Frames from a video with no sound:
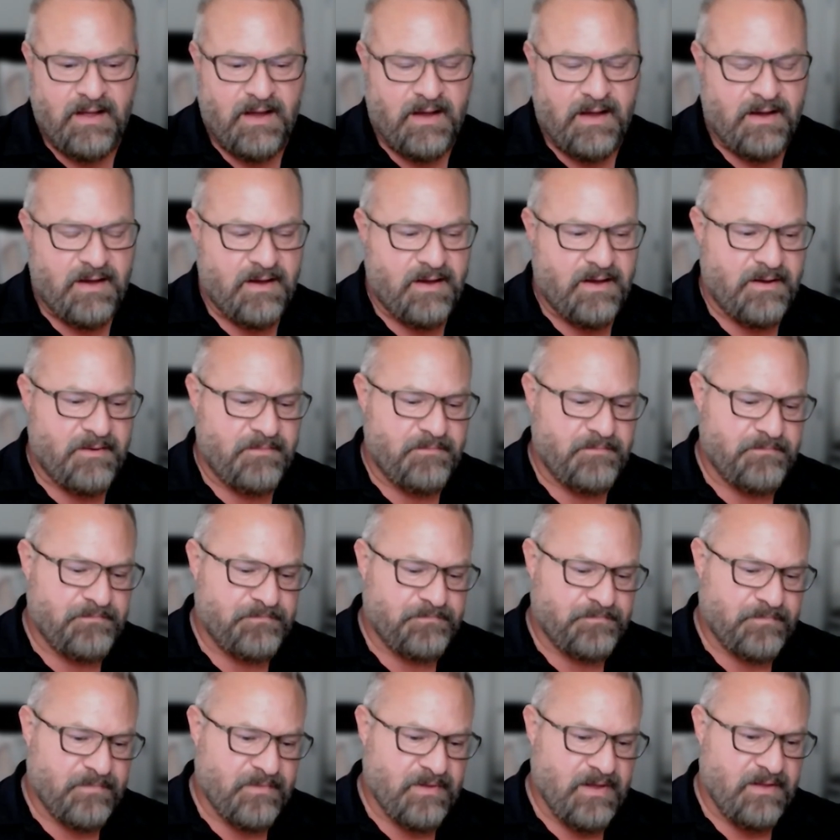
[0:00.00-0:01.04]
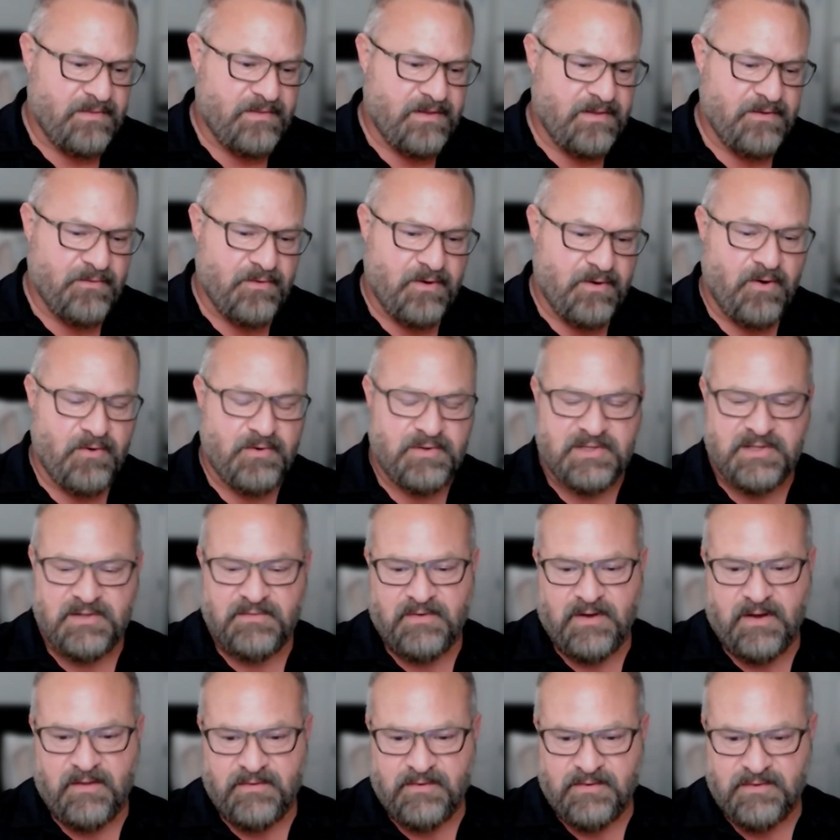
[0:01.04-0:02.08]
Um, and then there were a host
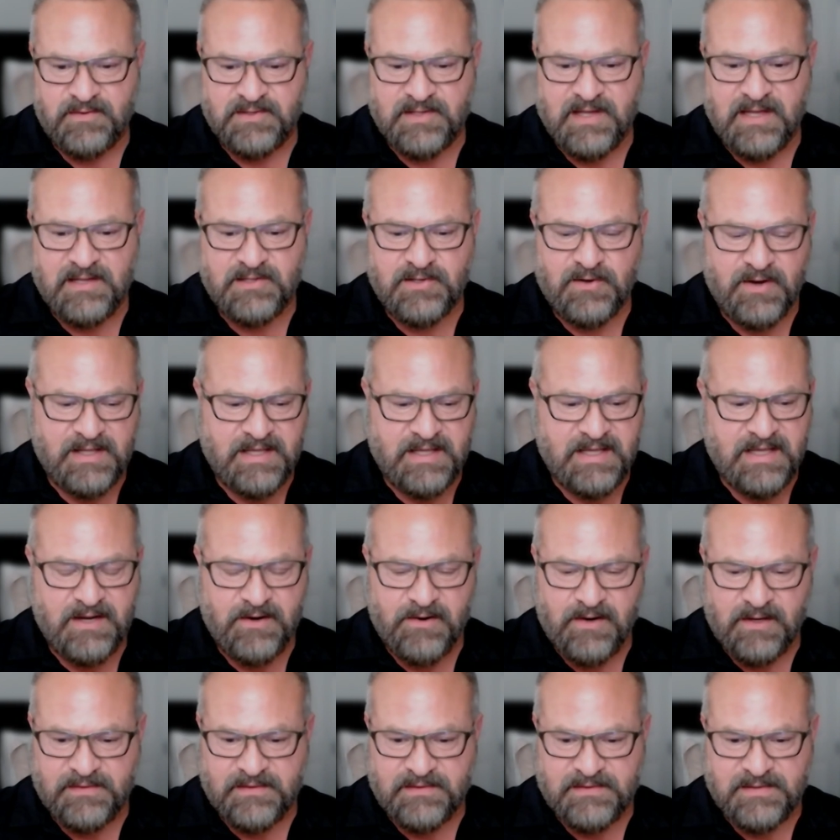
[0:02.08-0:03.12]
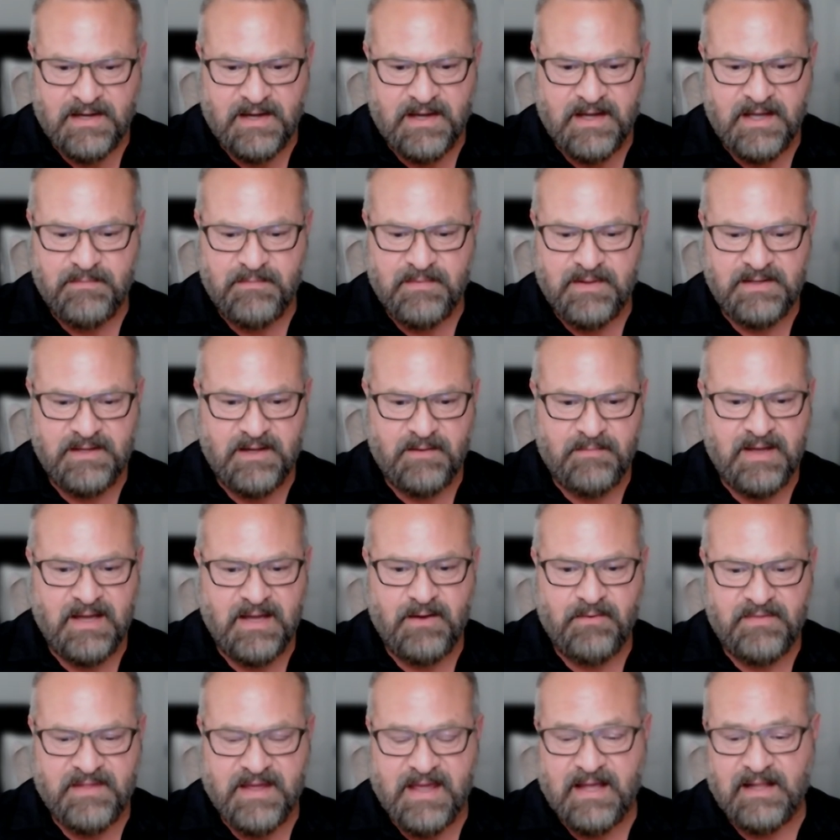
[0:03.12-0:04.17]
of others. H.R. Giger at the time had come
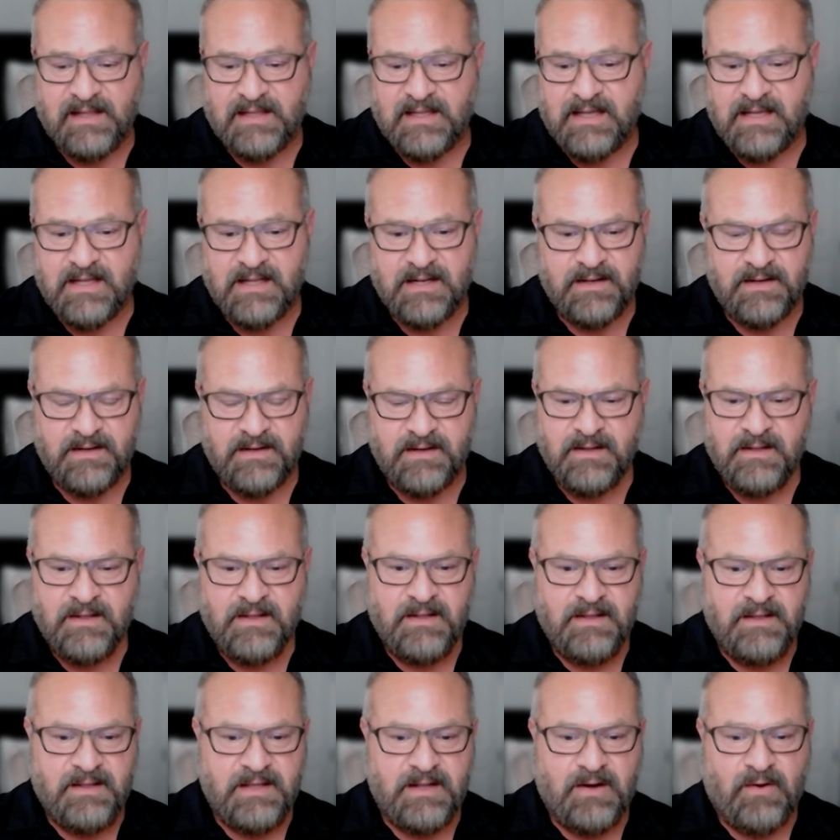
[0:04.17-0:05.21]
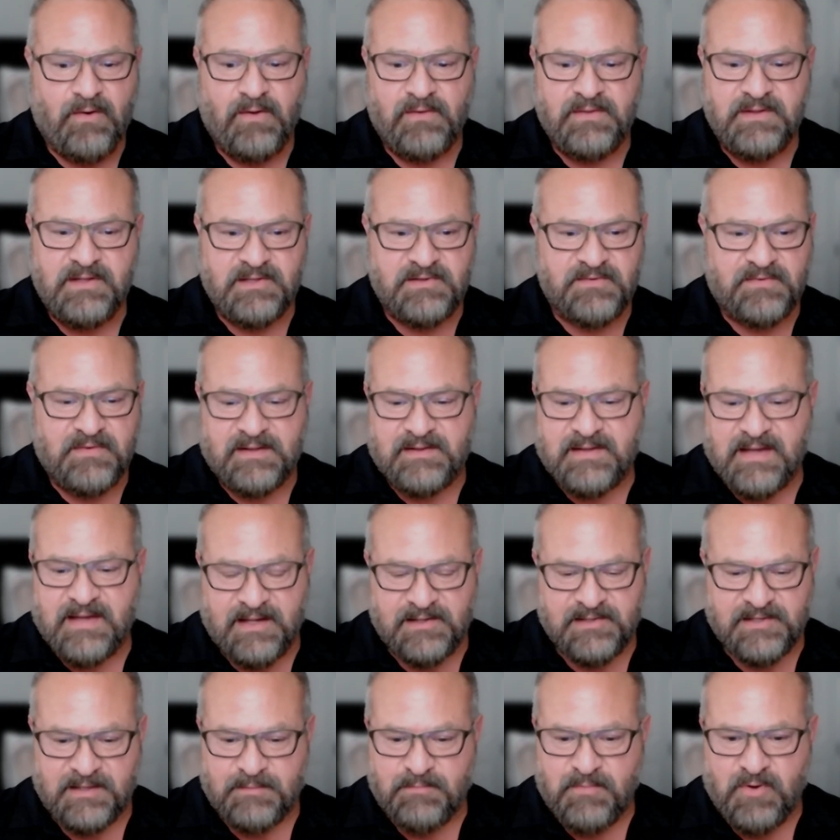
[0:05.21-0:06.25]
out with Alien, and you know all these
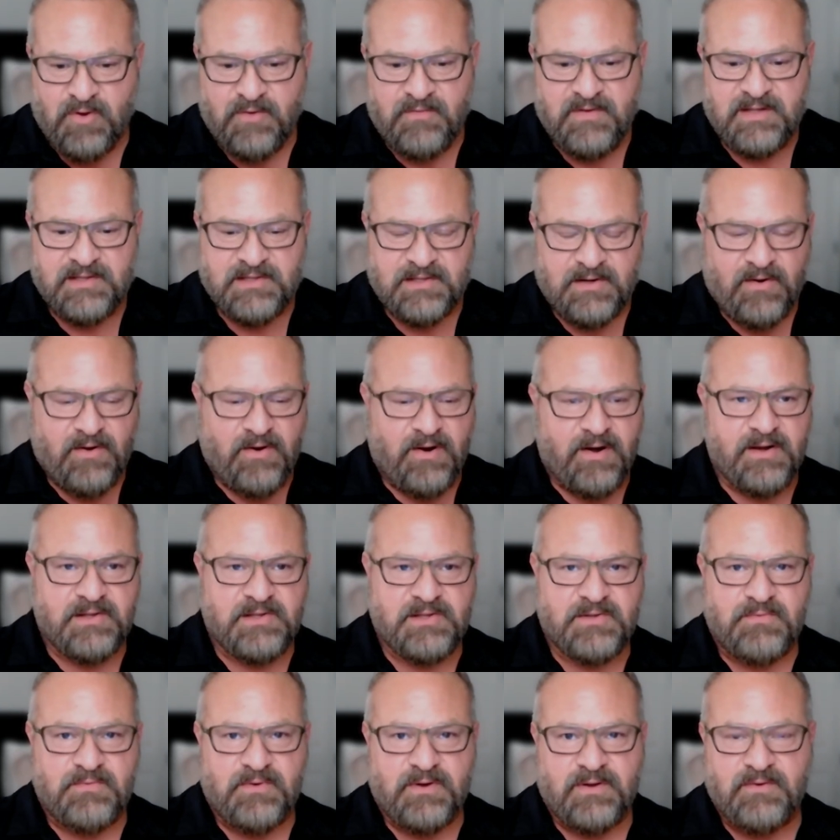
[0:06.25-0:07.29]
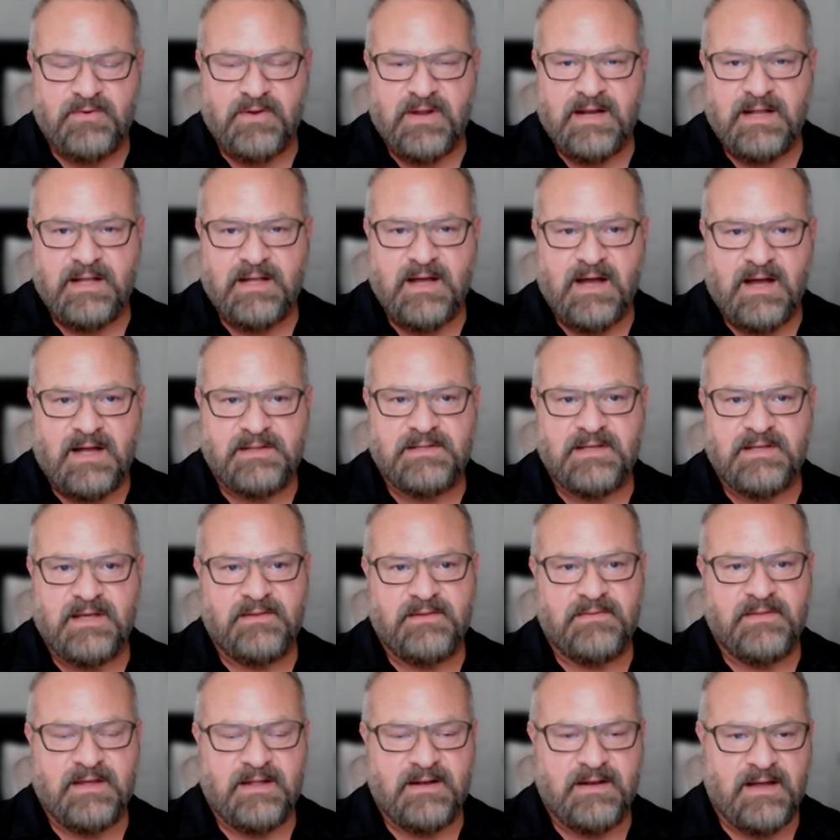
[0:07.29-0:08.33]
fantastic movies and artists were creating
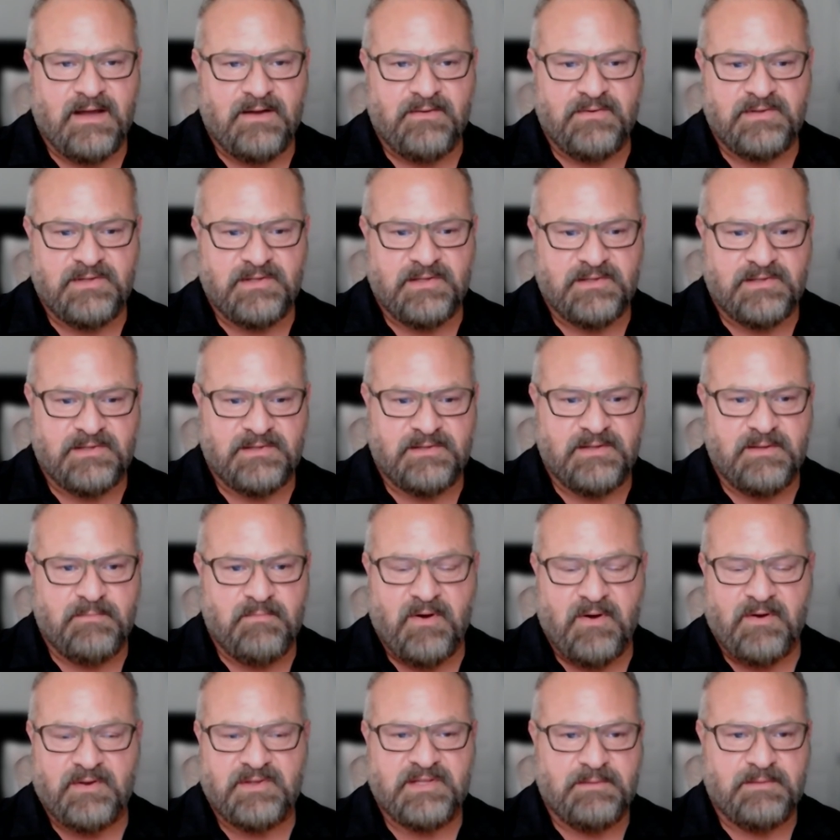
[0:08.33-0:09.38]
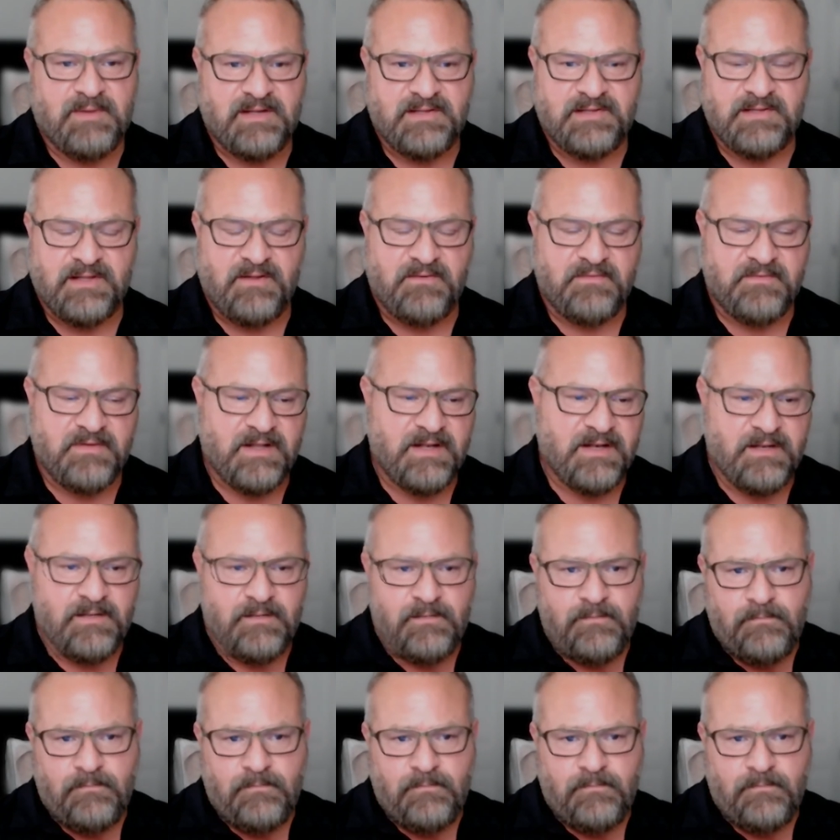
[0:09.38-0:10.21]
content that I was just immersing myself in.